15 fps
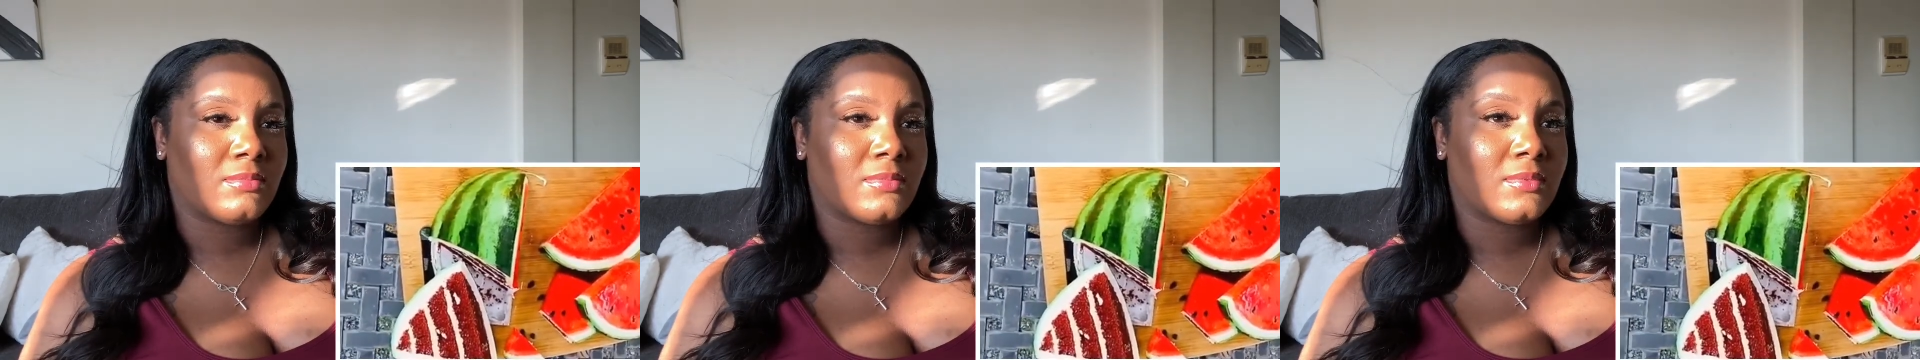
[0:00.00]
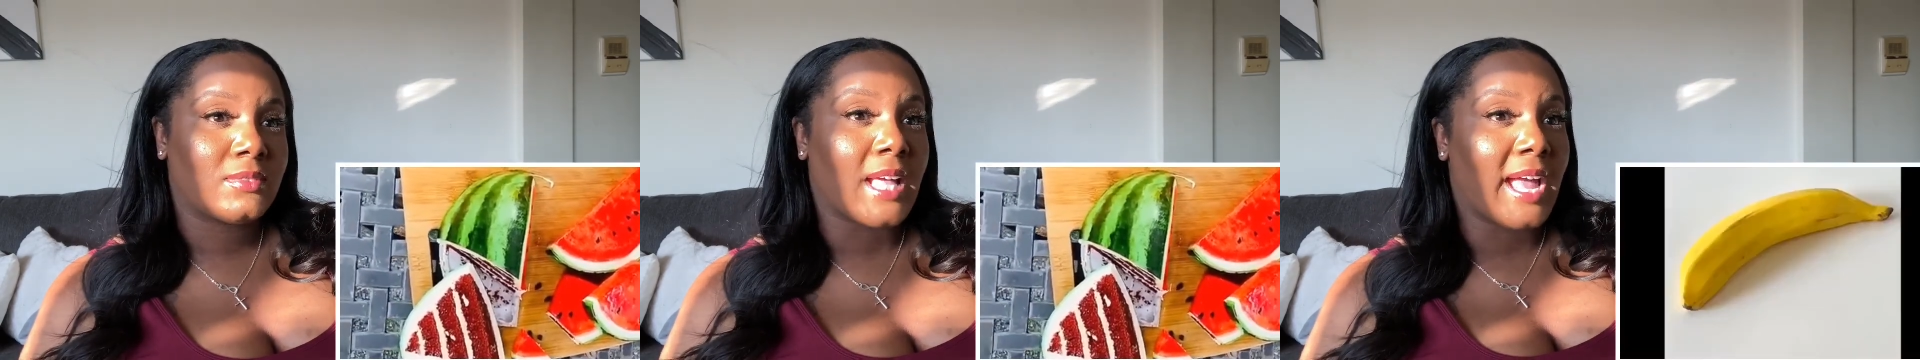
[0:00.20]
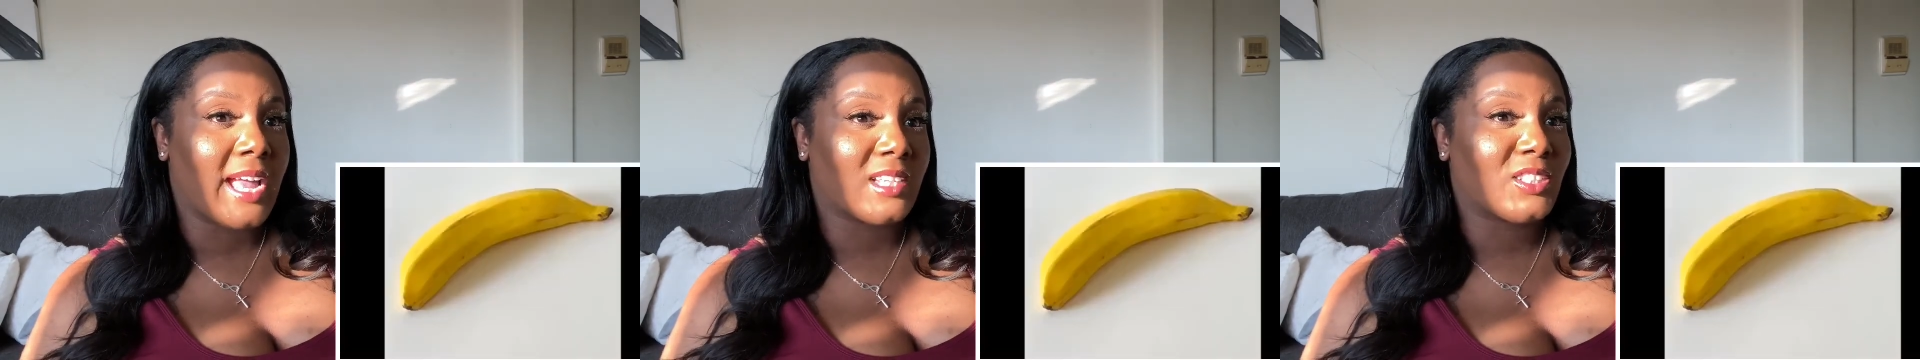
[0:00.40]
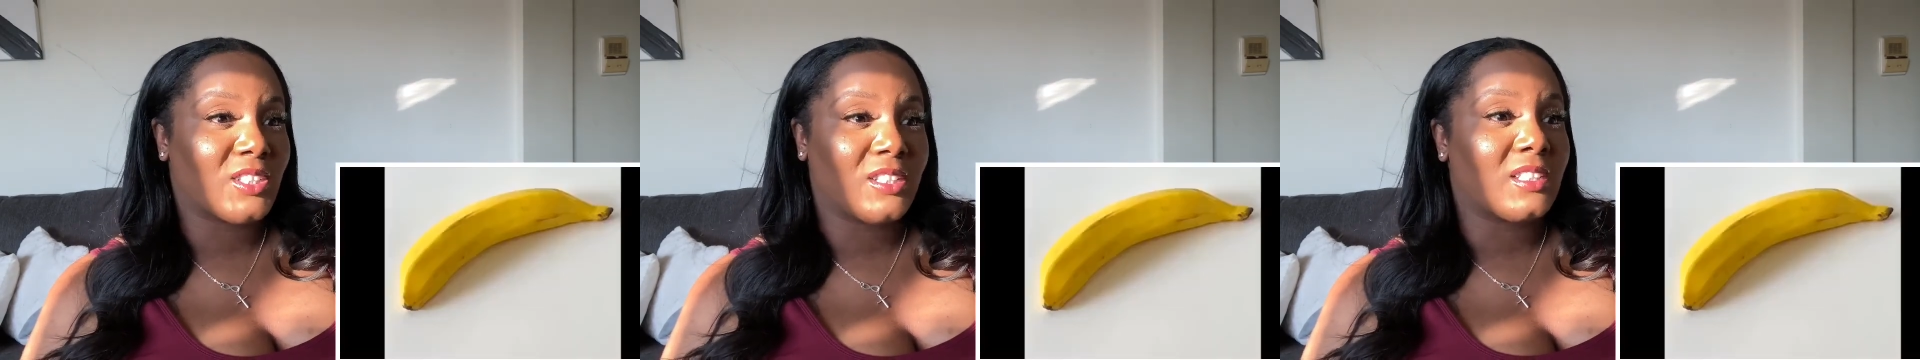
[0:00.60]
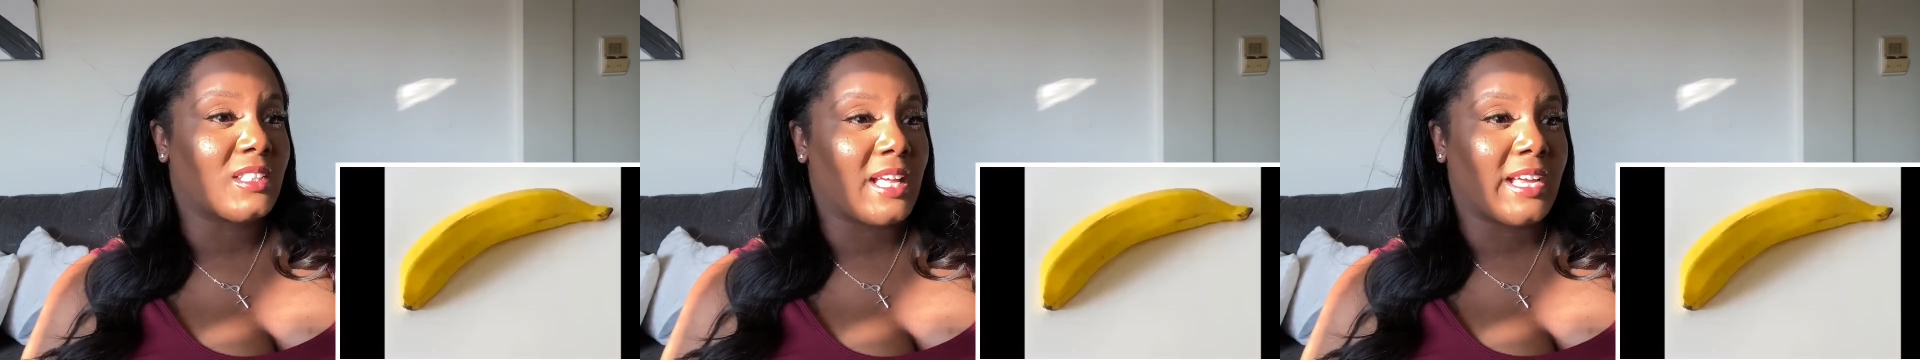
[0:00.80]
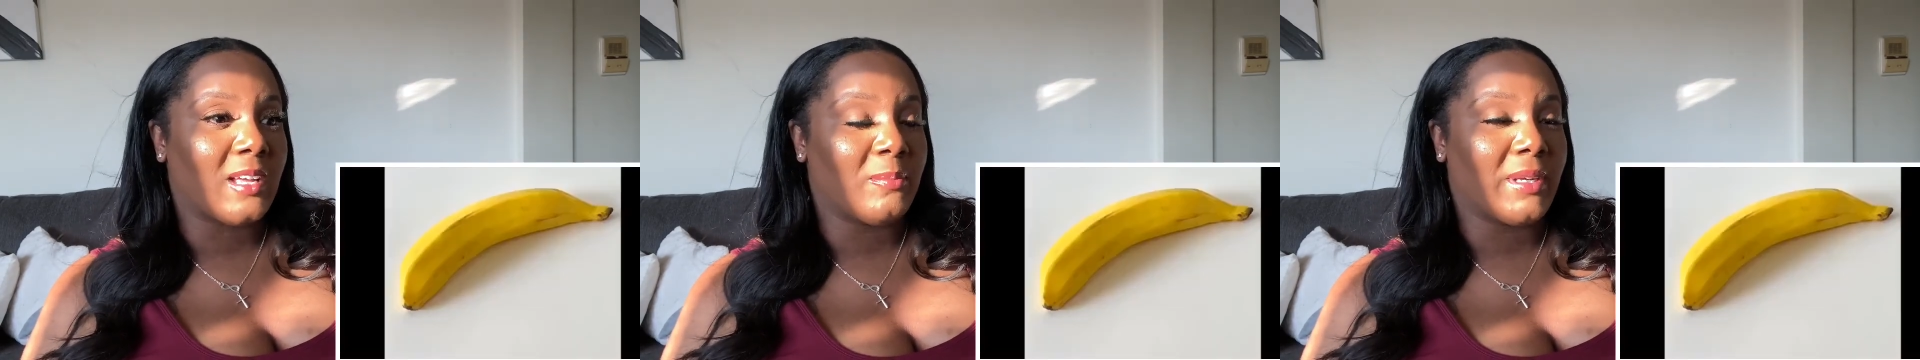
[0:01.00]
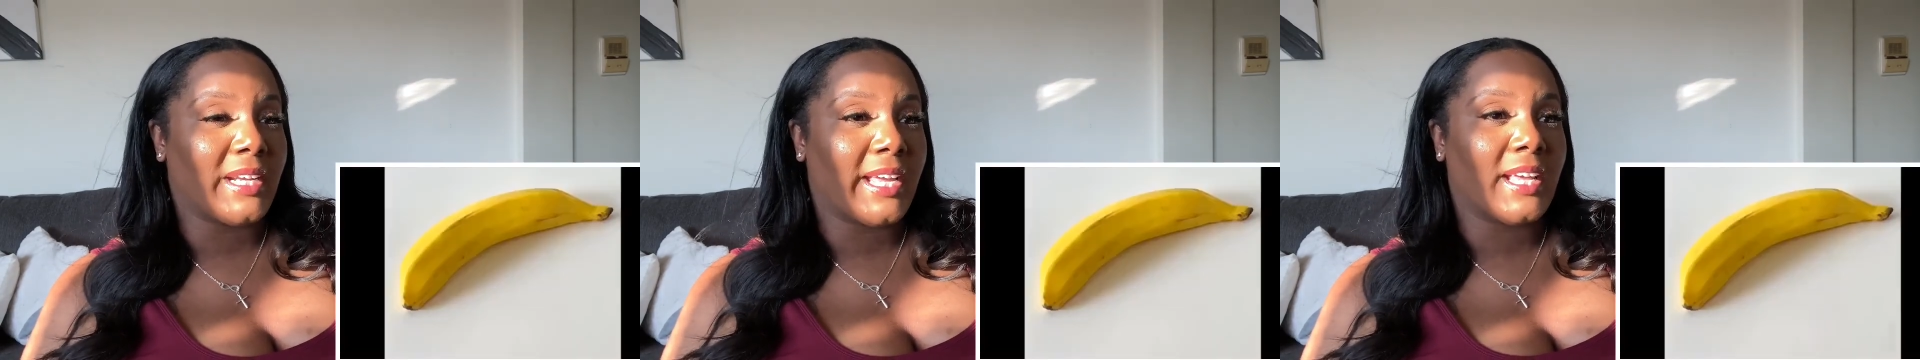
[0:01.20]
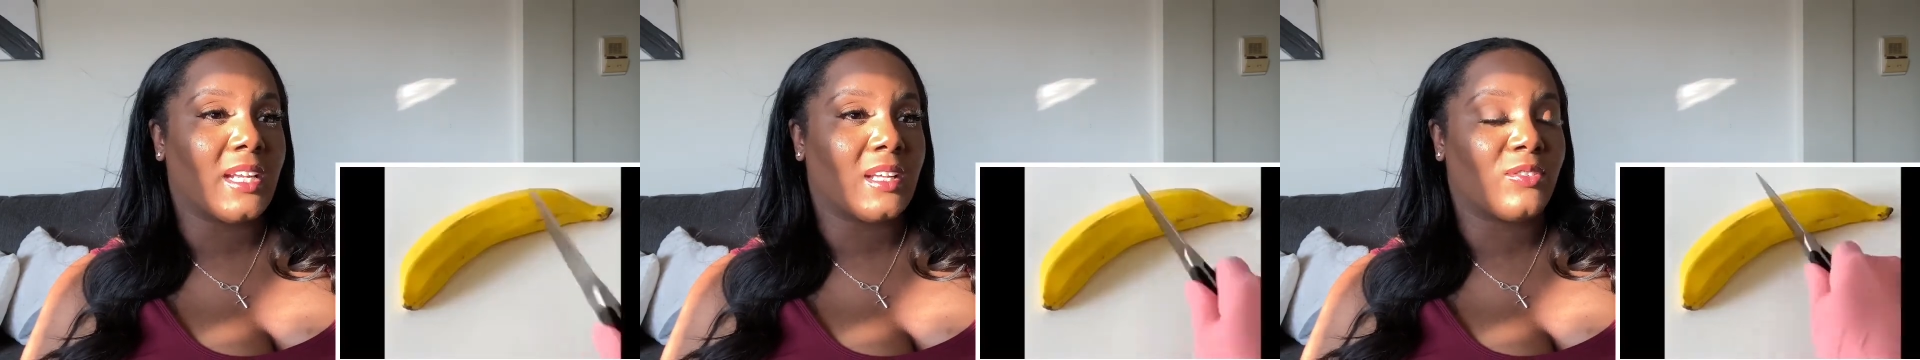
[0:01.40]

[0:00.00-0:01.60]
That actually looked like a banana,